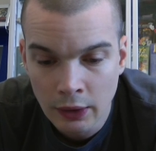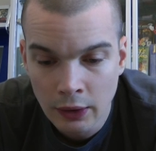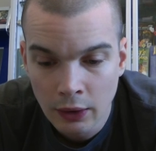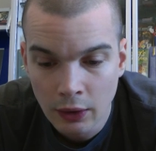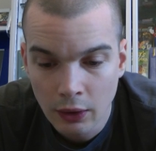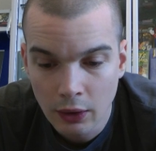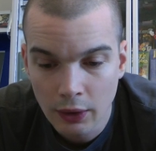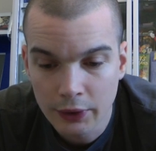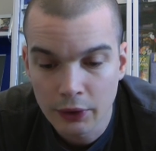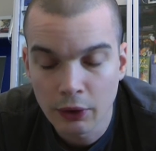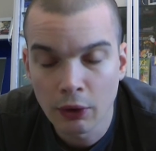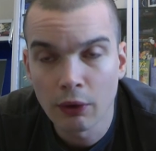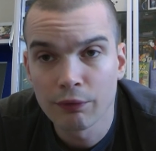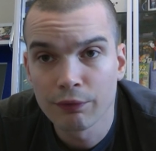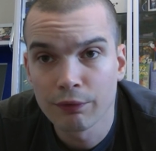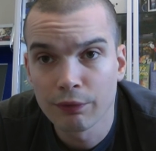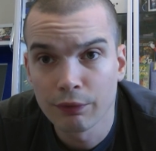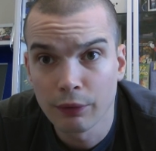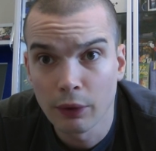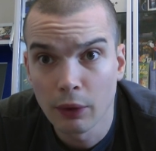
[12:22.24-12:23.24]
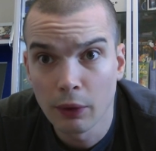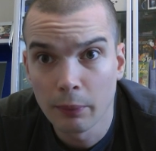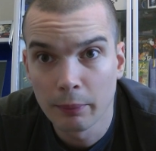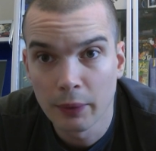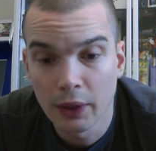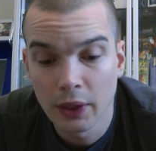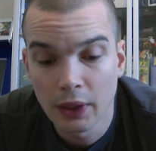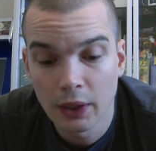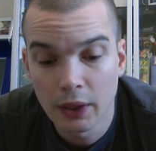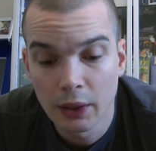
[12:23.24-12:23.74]
I got from
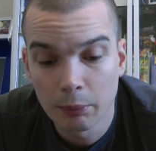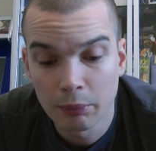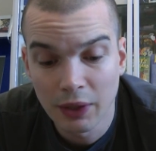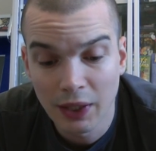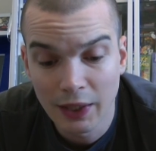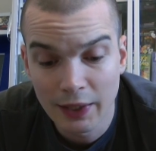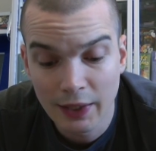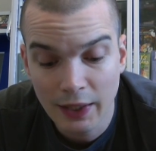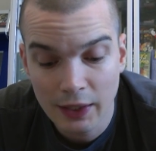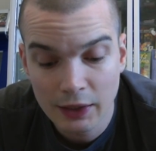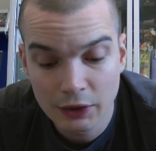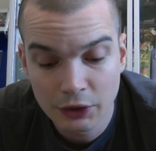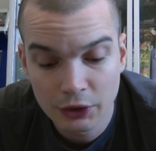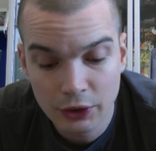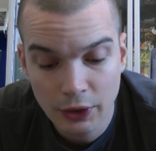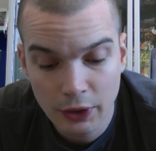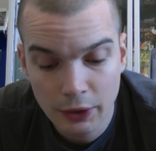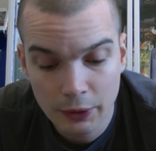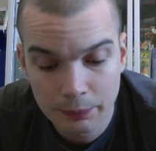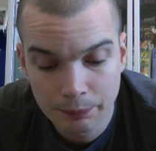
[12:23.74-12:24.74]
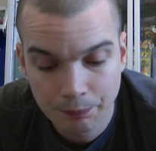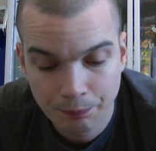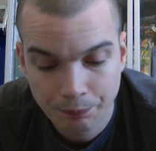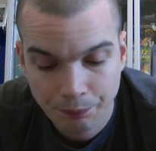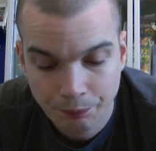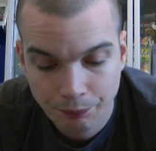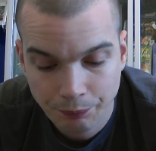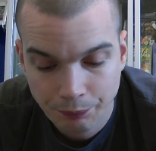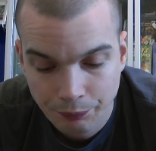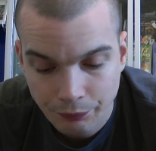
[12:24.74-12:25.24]
Play Asia,
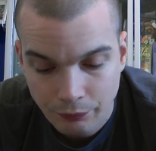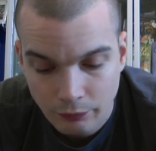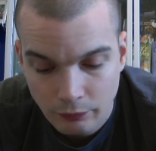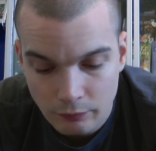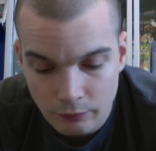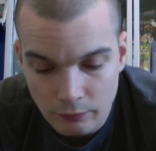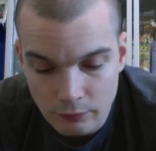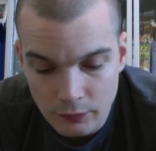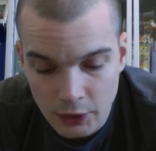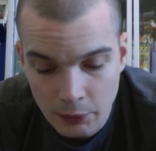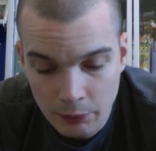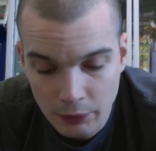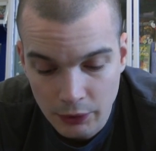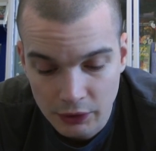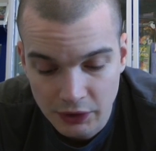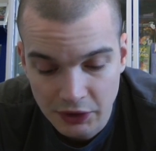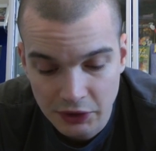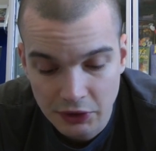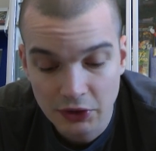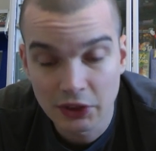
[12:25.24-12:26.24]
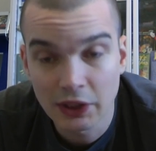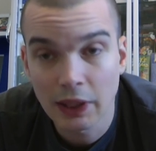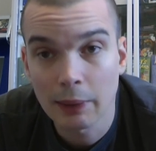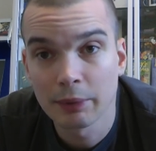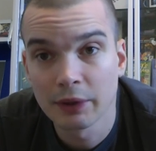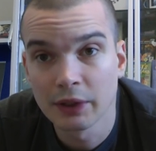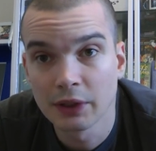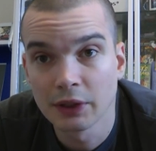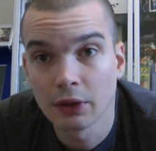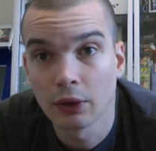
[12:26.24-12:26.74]
because it's a
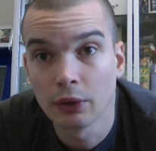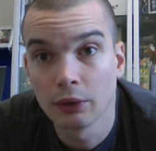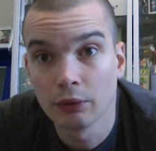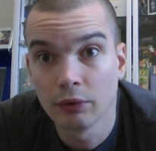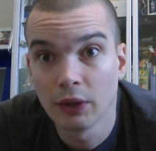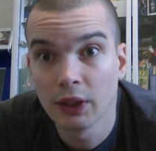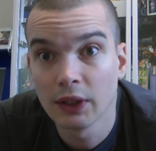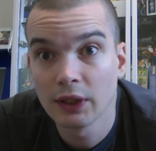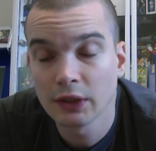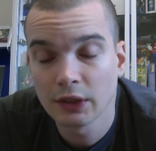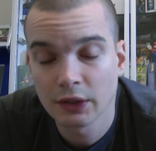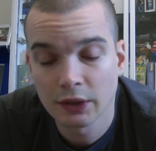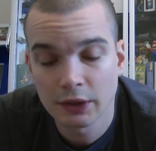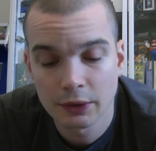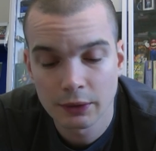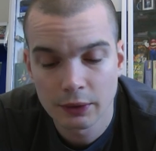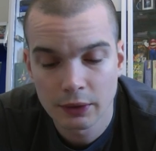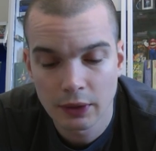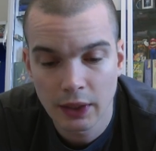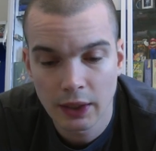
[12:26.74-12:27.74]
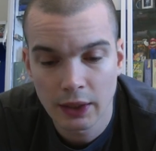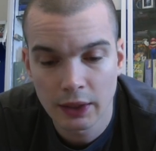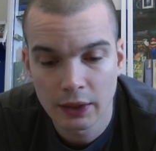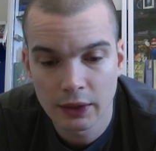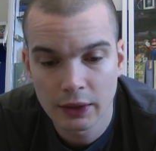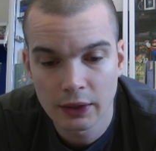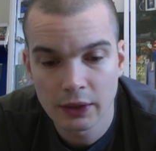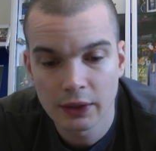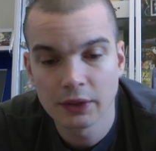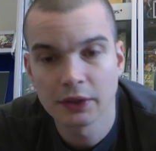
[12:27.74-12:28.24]
Japanese only release, and
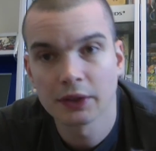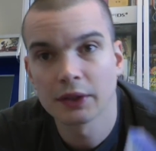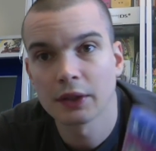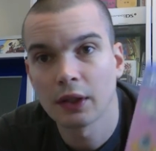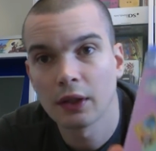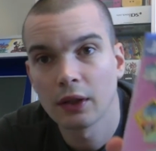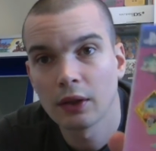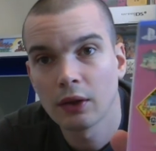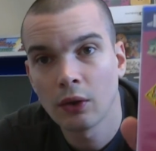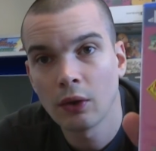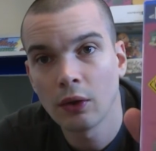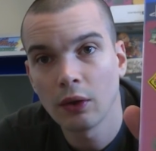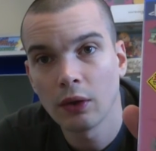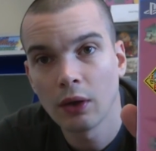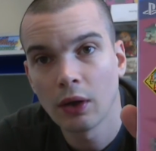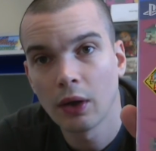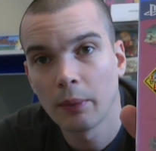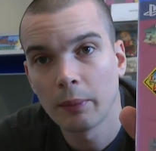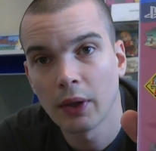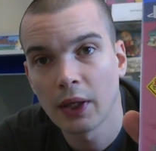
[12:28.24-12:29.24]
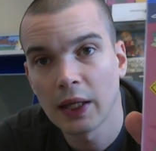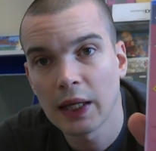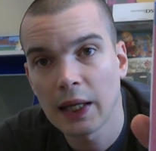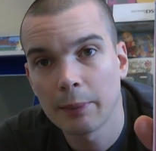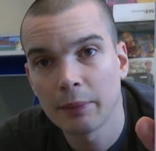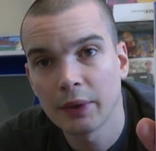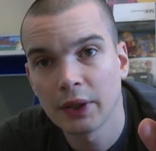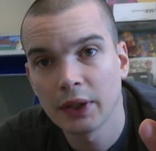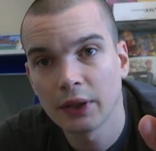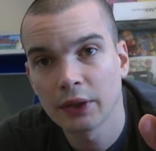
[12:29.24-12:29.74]
it is Hotline
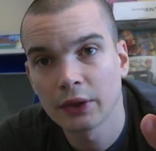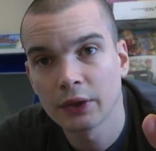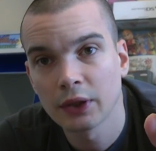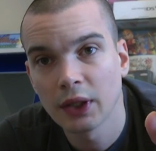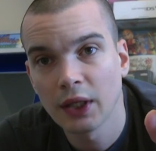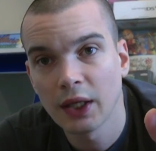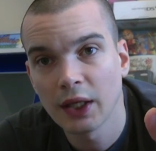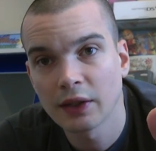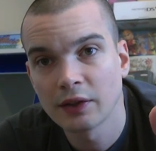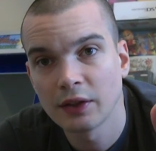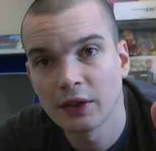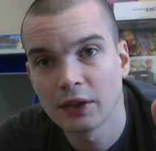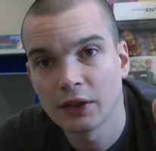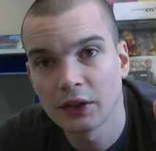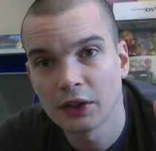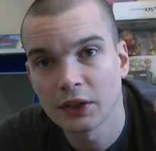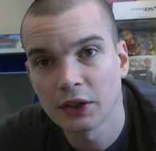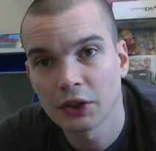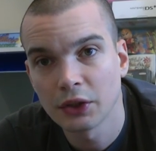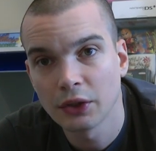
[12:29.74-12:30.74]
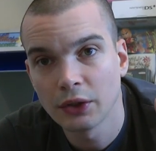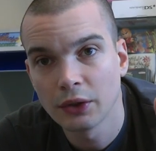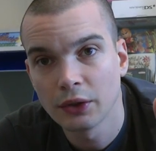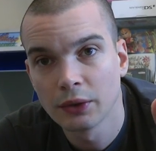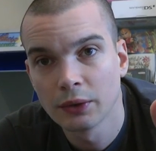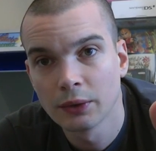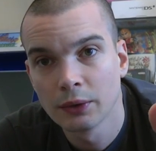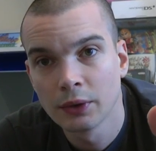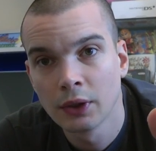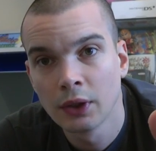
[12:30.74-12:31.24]
Miami Collected Edition.
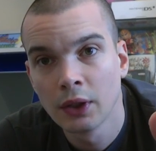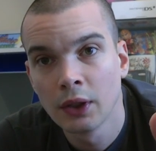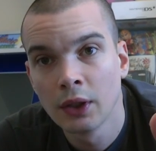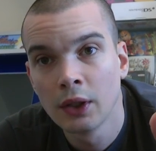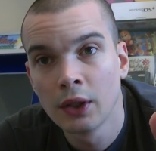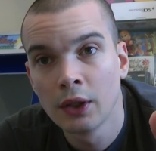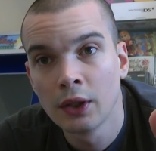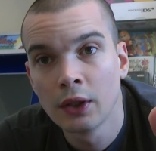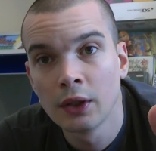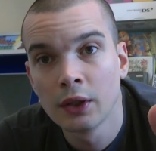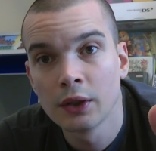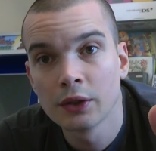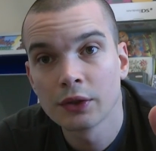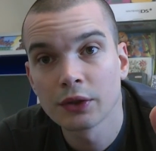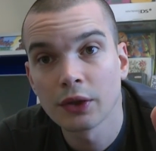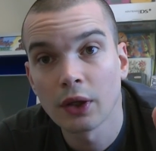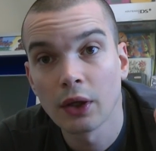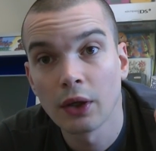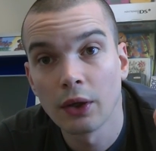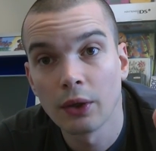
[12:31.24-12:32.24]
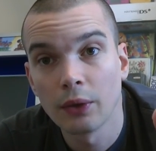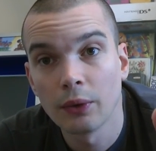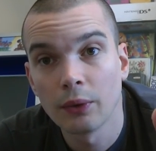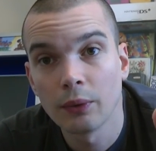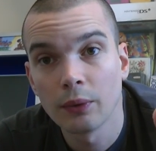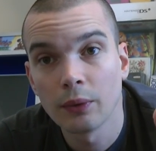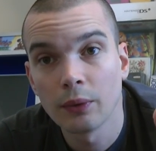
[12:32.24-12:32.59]
So